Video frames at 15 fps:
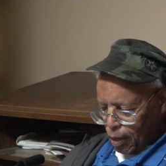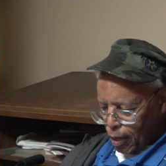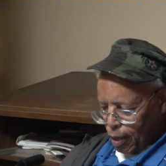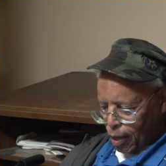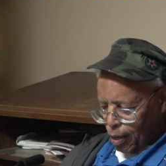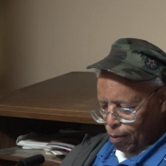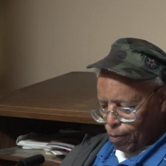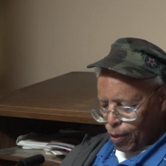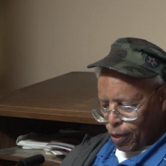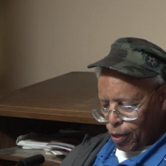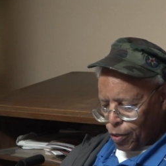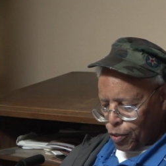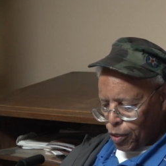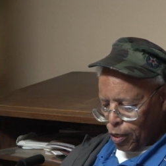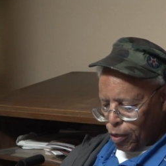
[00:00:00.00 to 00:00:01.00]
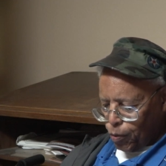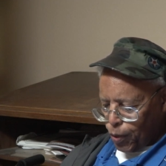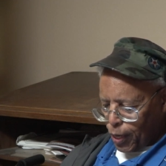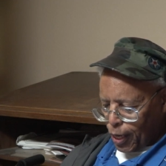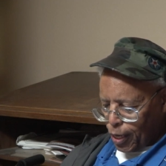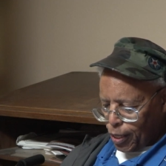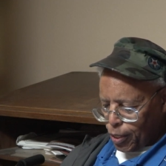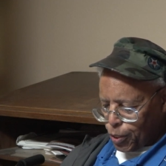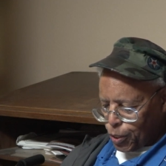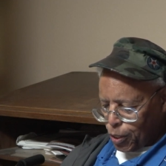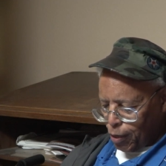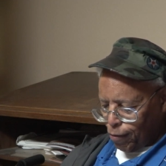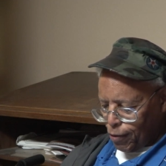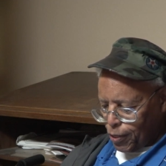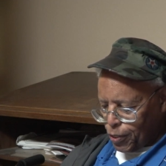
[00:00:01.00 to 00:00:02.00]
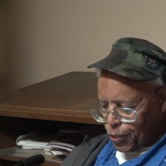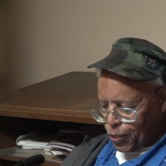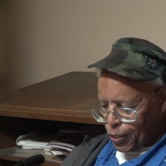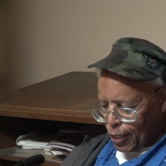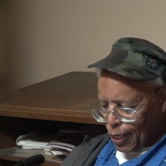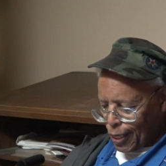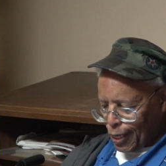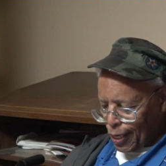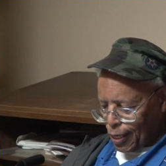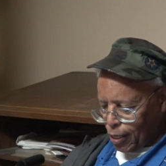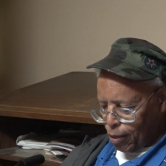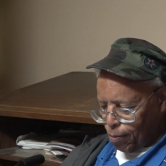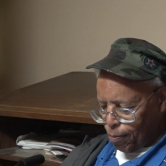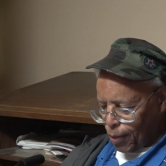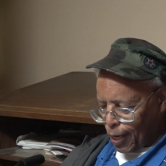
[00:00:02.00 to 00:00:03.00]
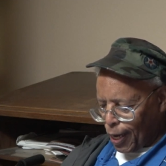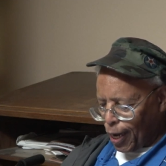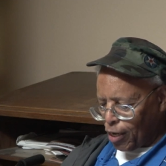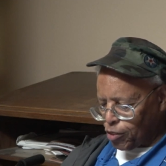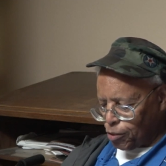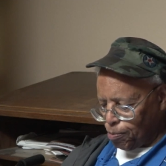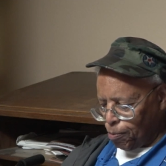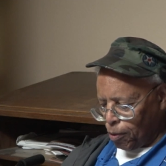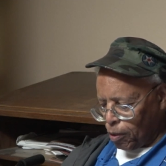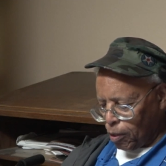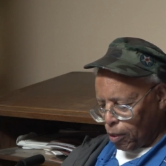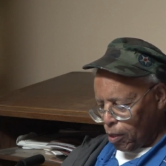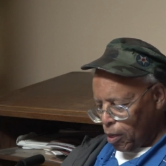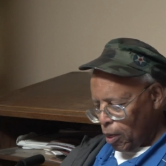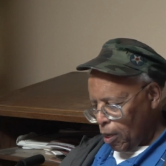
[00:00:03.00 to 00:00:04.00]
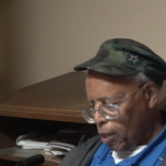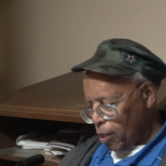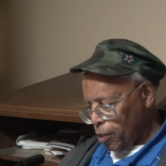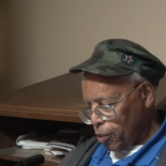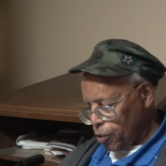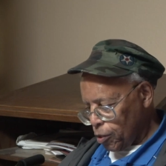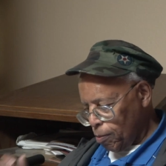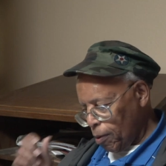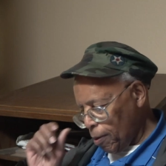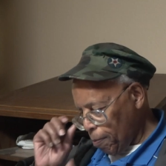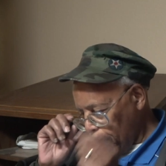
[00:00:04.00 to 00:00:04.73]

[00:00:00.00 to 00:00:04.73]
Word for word: and we're continuing in the series, The Kingdom Gospel. This will be